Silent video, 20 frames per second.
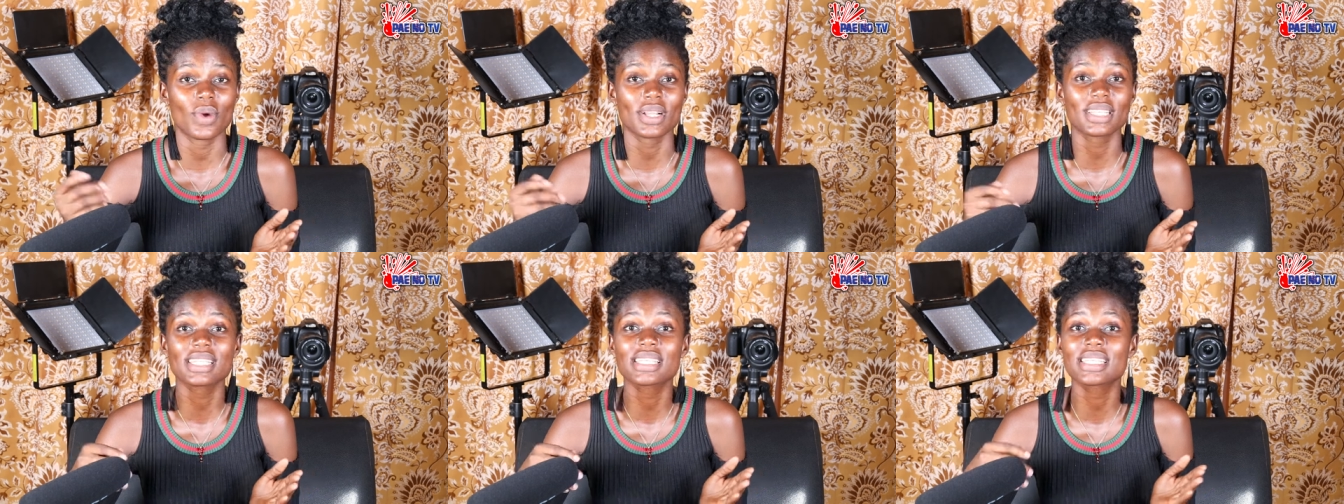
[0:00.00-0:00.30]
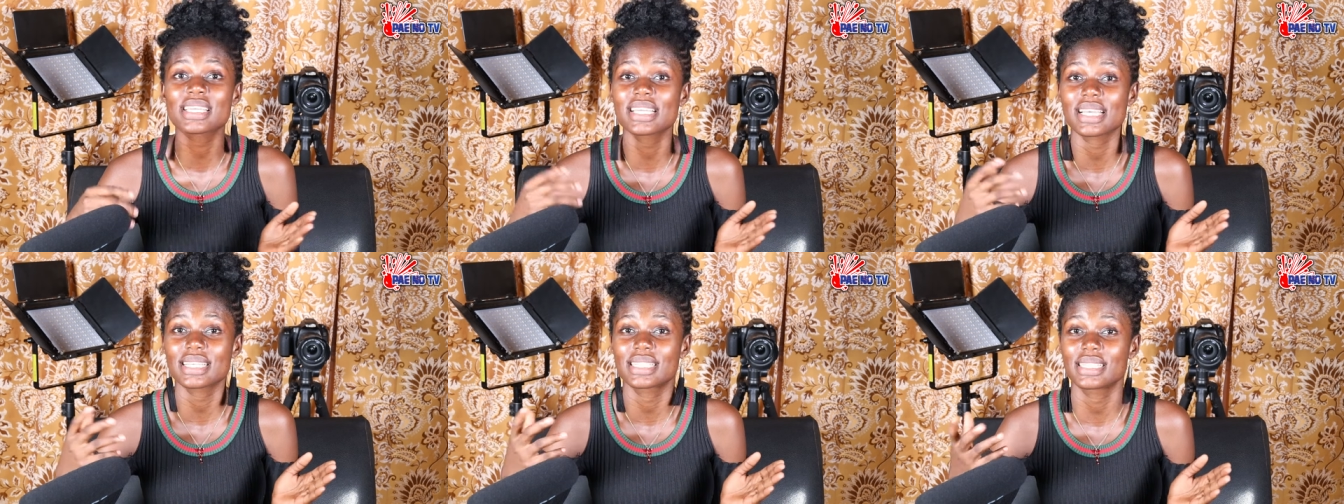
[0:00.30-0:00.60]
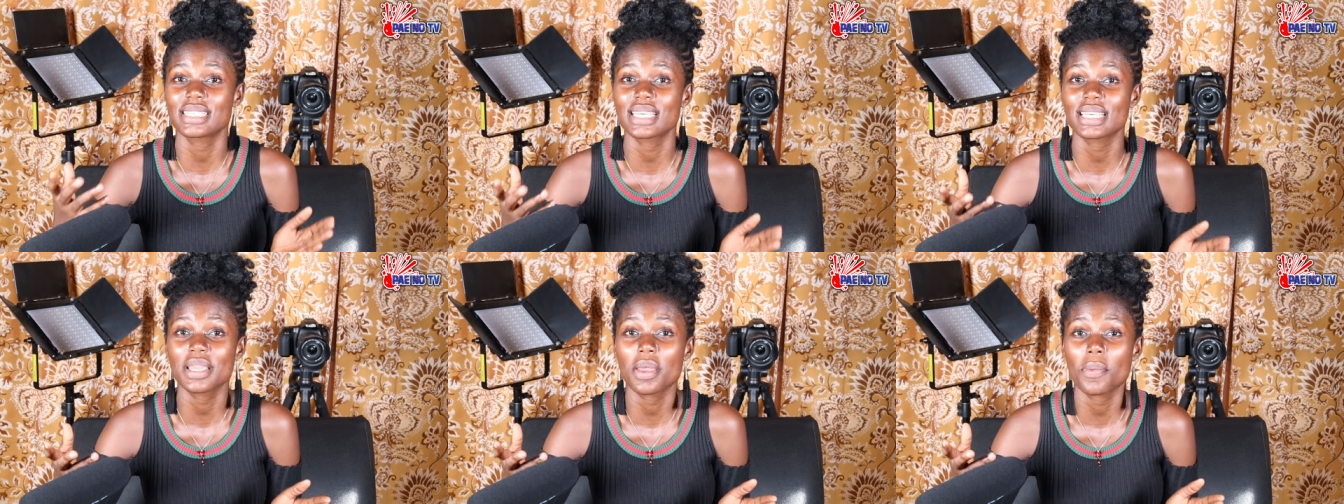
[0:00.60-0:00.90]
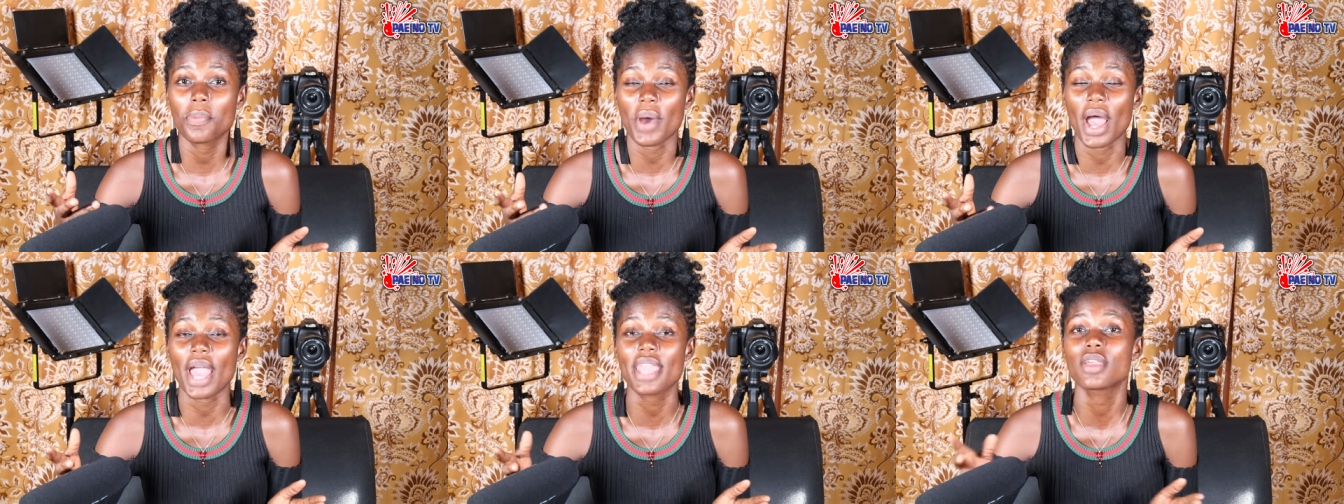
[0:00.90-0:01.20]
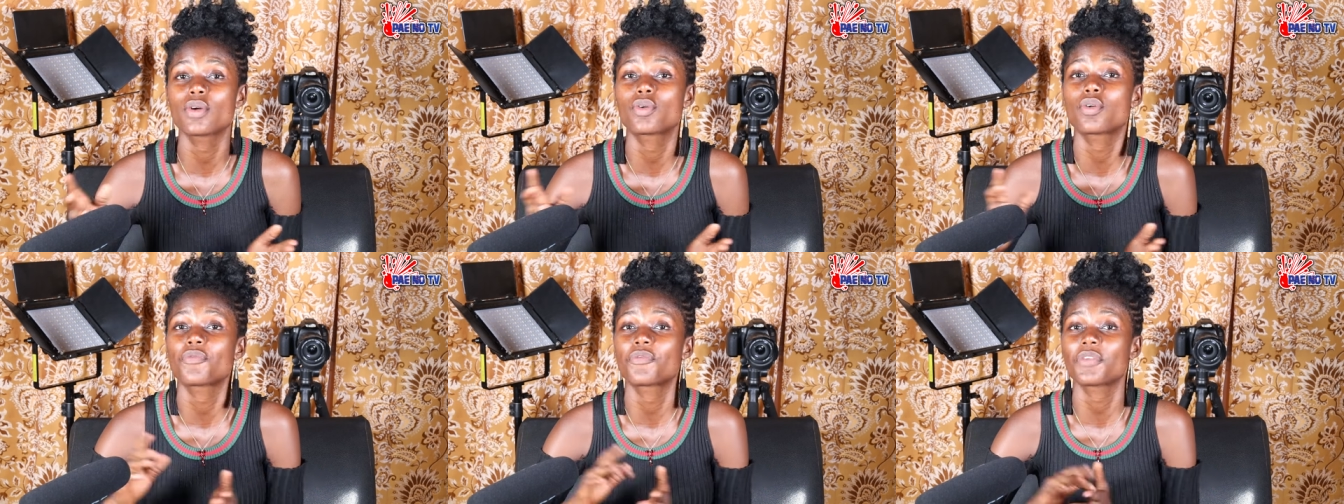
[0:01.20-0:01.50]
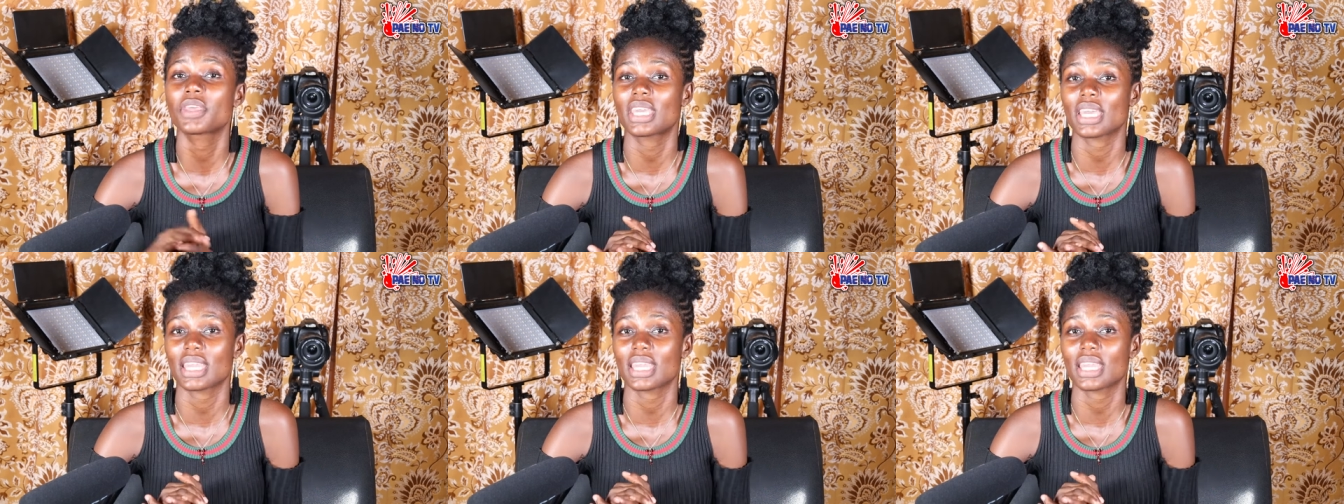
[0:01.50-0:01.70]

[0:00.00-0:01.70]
Why did you see ye pa ye Kofi